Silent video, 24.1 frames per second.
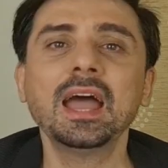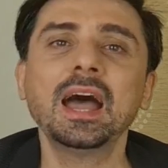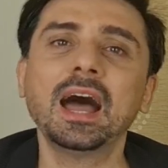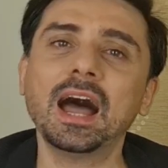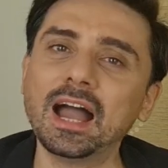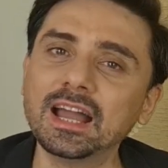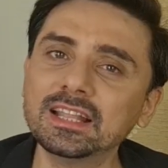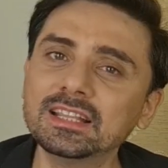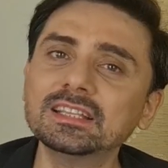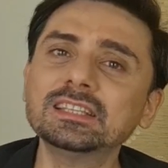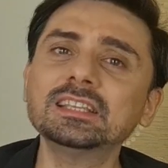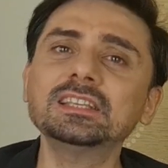
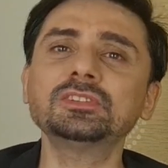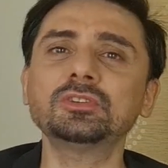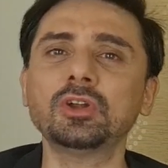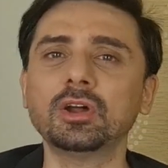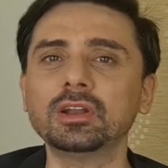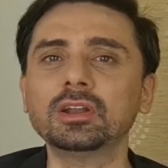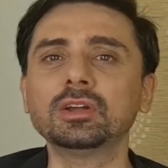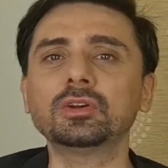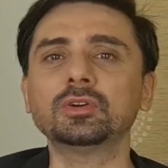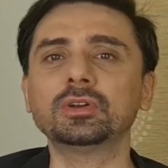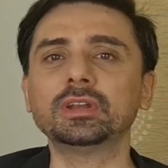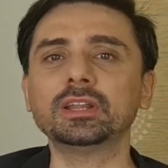Hi, this is
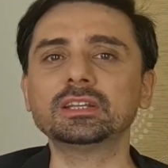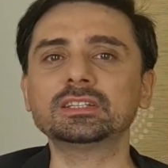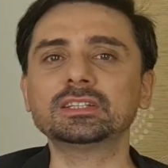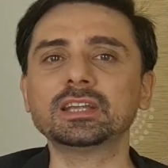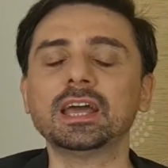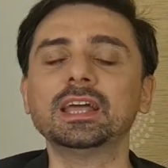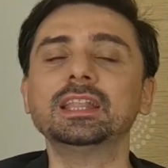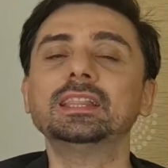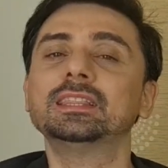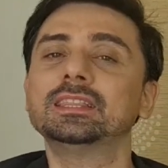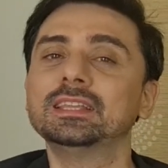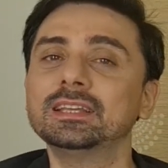Ronak
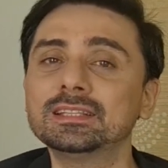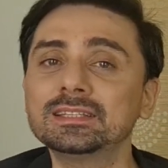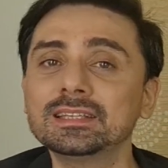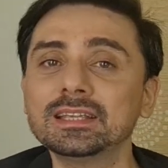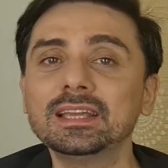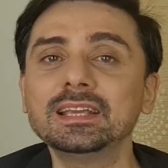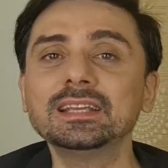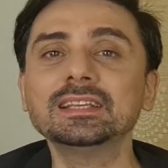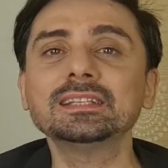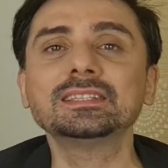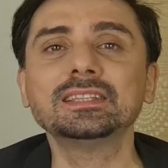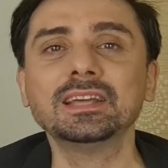Kotecha, and this
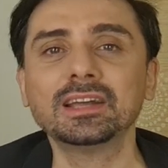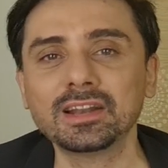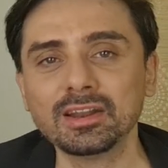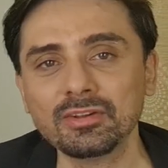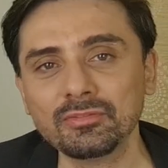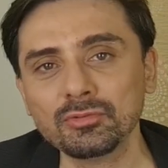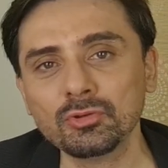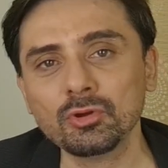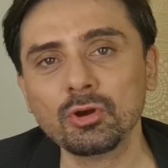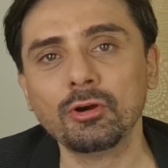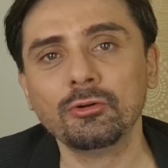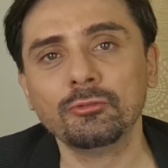is the
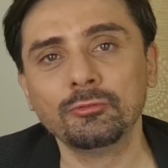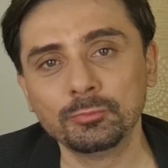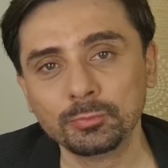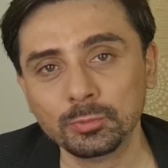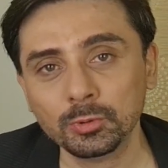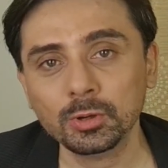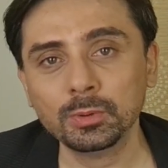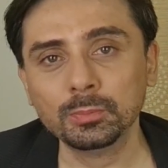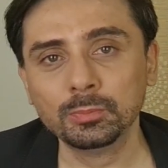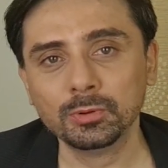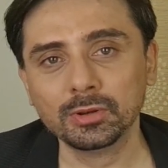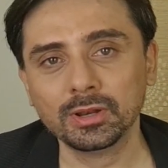review of
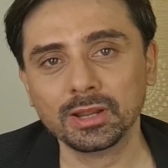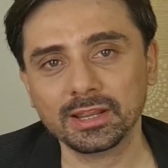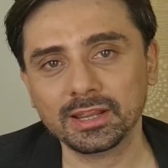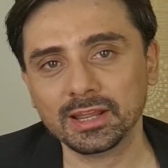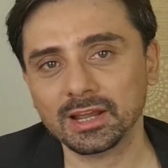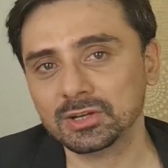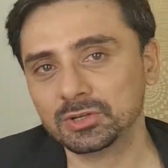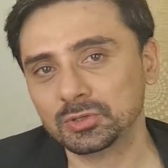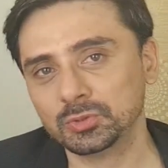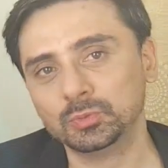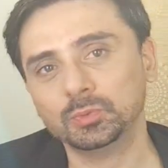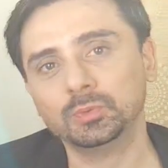Bhool
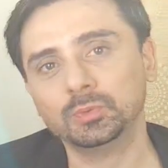Bhulaiyaa